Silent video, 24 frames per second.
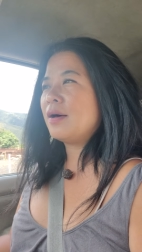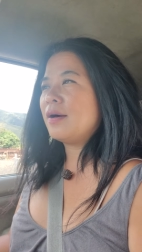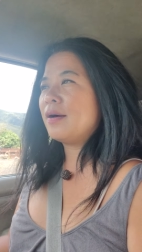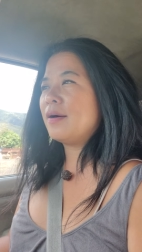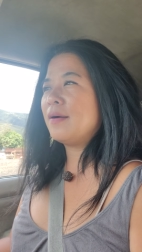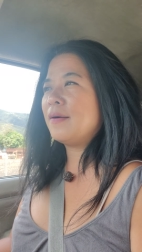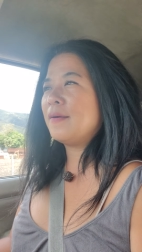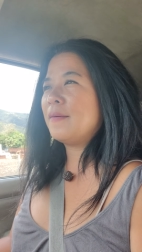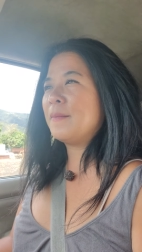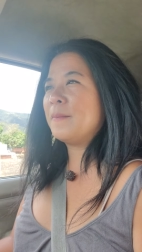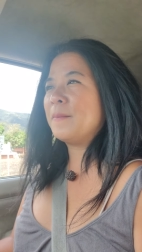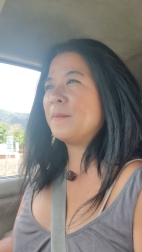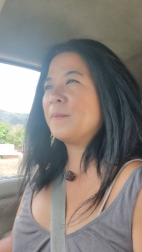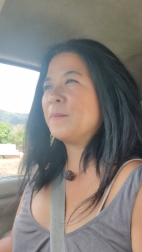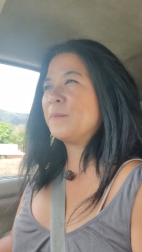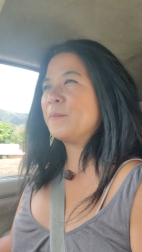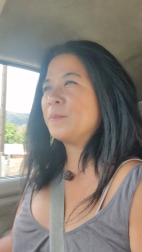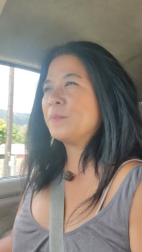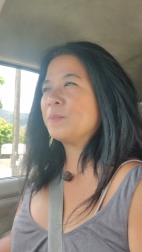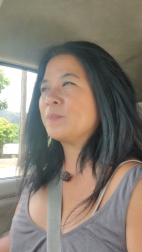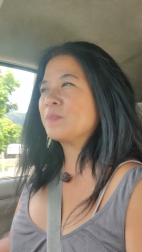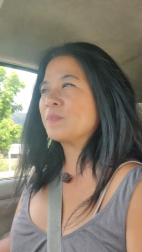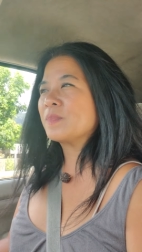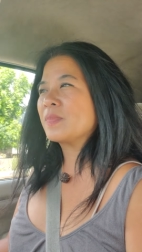
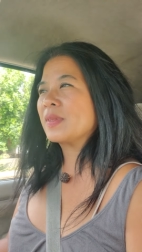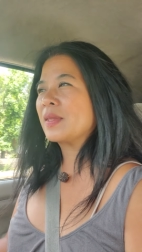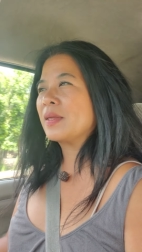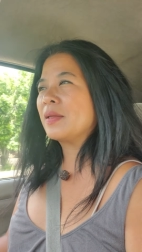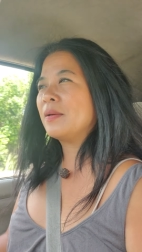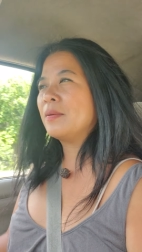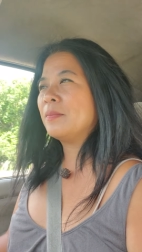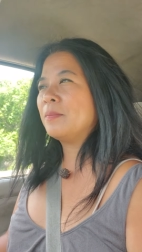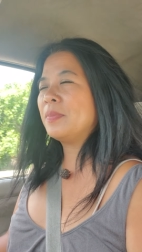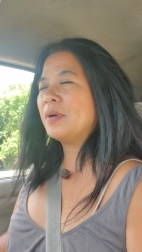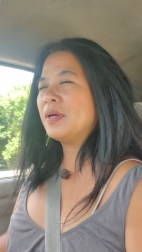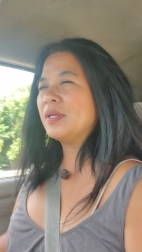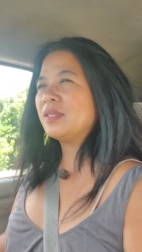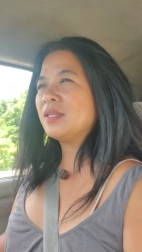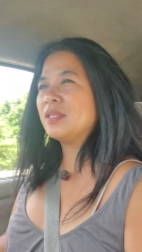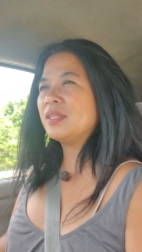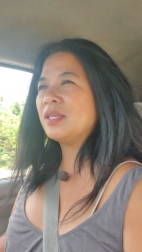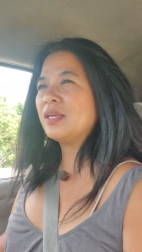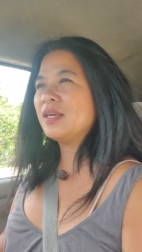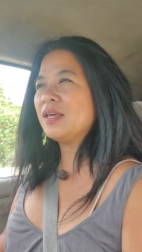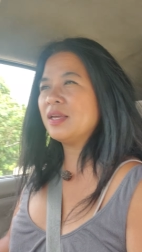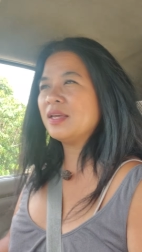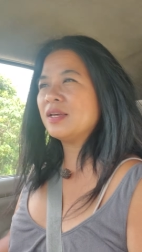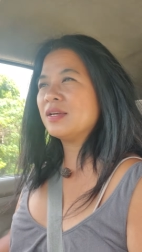Um, but the
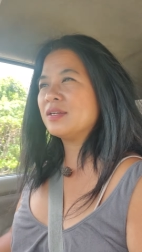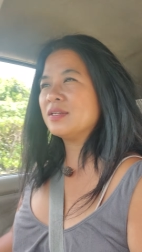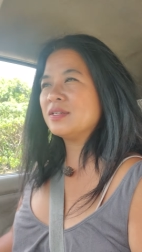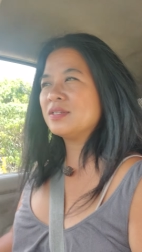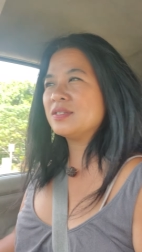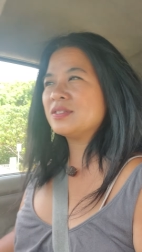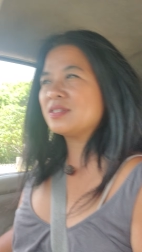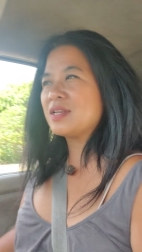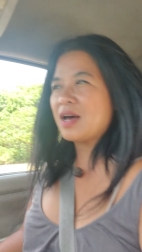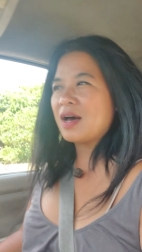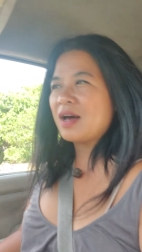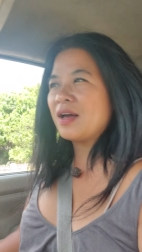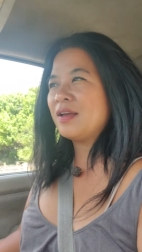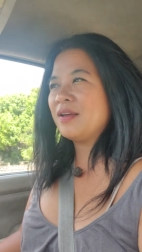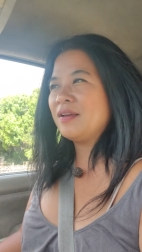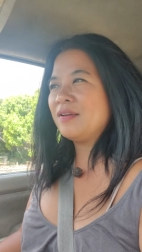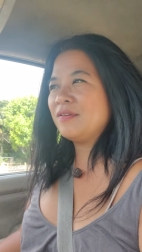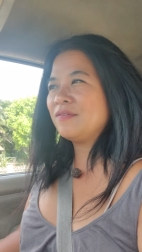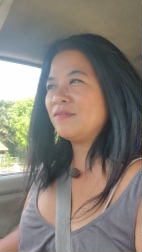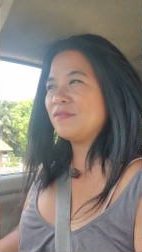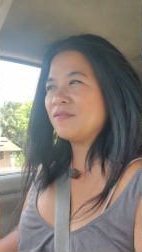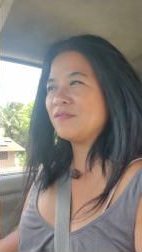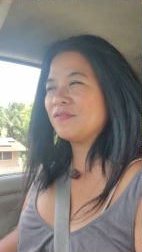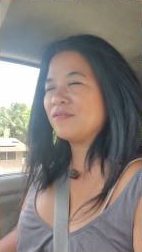thing is,
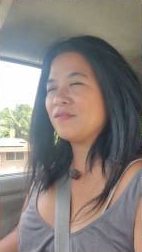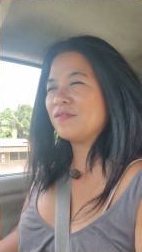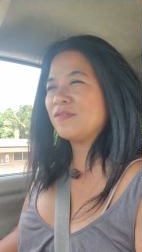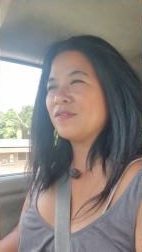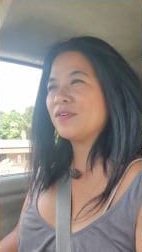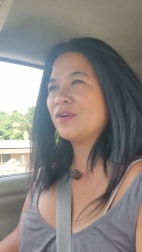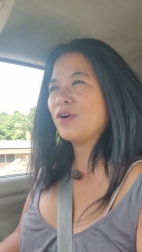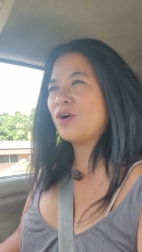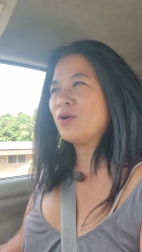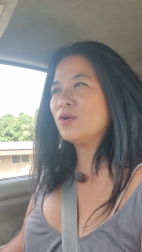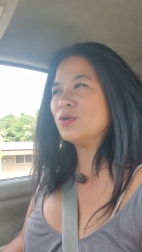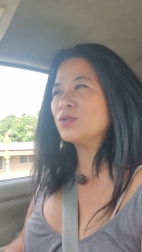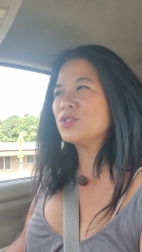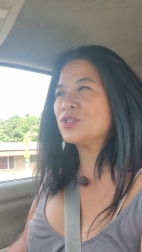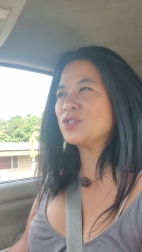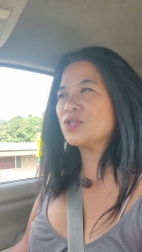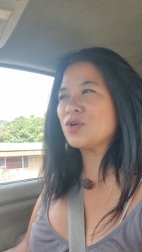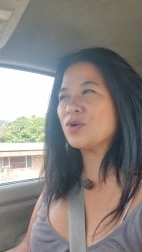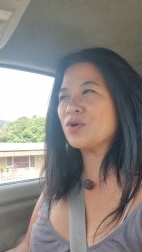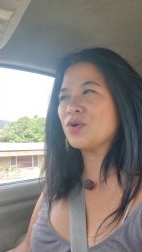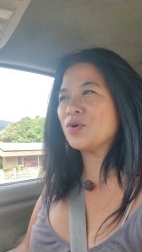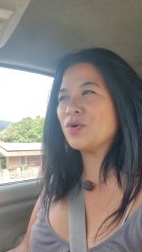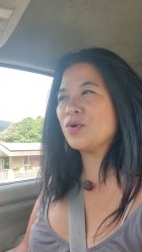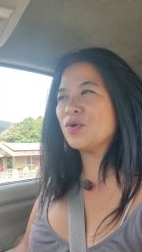I've
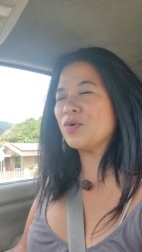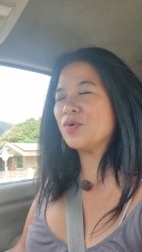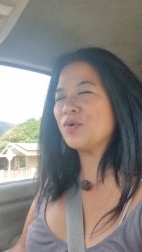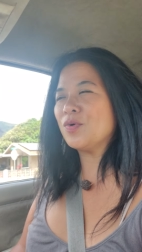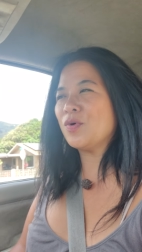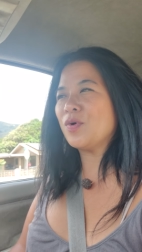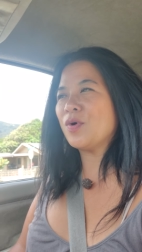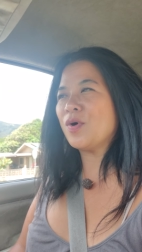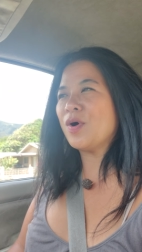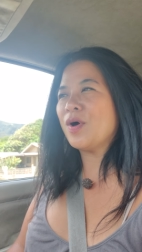also